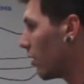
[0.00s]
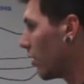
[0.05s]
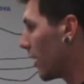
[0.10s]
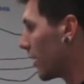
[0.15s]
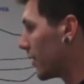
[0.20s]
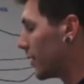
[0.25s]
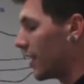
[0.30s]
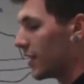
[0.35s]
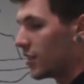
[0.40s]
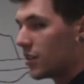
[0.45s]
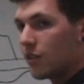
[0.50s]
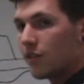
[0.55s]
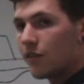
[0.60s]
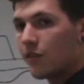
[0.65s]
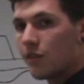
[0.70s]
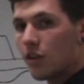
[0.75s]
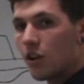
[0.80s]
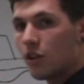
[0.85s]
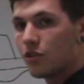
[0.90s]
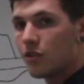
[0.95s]

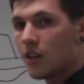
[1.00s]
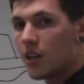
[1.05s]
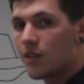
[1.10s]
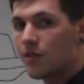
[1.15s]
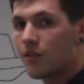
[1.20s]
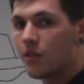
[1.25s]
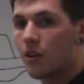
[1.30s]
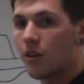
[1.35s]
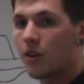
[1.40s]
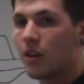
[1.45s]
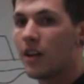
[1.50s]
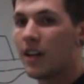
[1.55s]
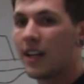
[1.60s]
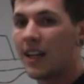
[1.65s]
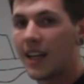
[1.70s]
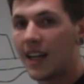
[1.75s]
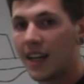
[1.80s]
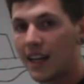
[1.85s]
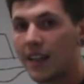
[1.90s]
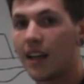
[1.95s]
excessive load transfer
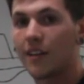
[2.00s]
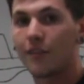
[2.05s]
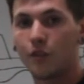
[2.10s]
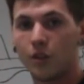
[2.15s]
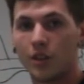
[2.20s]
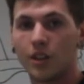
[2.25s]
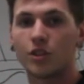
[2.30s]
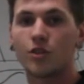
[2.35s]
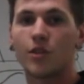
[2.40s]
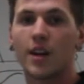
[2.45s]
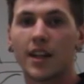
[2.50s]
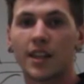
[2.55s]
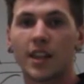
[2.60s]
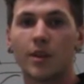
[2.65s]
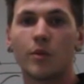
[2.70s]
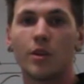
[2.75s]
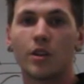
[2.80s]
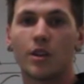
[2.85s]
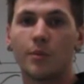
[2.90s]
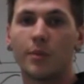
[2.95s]
for the track
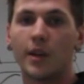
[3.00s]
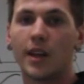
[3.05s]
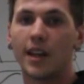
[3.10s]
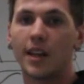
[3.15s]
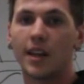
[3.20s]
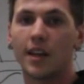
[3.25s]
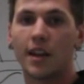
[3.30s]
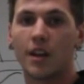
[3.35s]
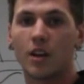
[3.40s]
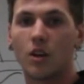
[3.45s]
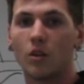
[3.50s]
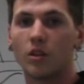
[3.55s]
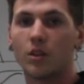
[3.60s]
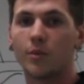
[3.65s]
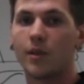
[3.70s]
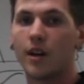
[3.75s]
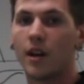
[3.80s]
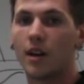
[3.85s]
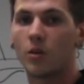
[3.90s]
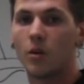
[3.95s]
that we were competing in at Calder
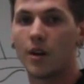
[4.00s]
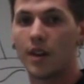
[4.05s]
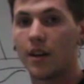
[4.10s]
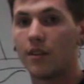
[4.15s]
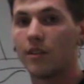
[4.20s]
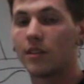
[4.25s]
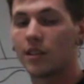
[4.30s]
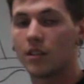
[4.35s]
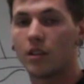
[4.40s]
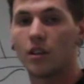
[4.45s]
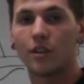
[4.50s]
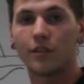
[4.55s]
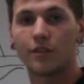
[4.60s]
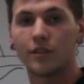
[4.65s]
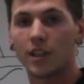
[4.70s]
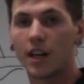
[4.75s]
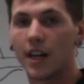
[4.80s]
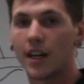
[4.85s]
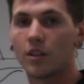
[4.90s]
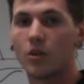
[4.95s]
Park, where there is a lot
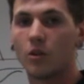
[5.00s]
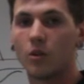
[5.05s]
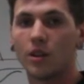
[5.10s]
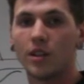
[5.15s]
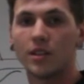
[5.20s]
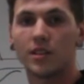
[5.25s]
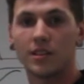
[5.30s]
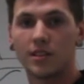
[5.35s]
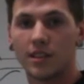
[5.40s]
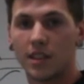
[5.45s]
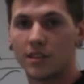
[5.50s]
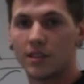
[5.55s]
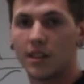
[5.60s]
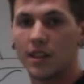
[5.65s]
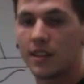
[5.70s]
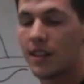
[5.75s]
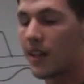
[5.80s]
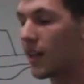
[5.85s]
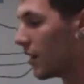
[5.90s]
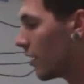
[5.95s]
of tight corners and such
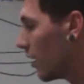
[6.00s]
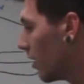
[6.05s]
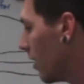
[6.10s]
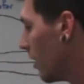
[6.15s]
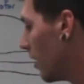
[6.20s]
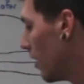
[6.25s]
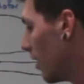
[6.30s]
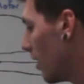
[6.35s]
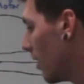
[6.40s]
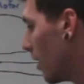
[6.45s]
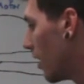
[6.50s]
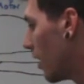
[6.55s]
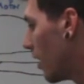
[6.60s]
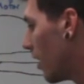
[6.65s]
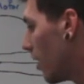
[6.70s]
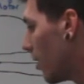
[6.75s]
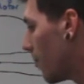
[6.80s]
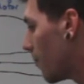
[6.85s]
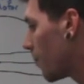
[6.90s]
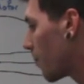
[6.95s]
like that.
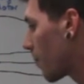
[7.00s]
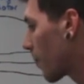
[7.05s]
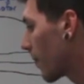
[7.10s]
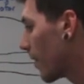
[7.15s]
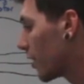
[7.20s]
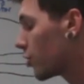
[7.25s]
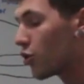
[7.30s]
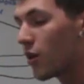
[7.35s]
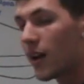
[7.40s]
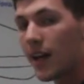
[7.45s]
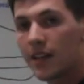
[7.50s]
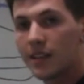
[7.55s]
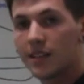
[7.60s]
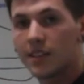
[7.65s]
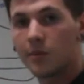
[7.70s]
The track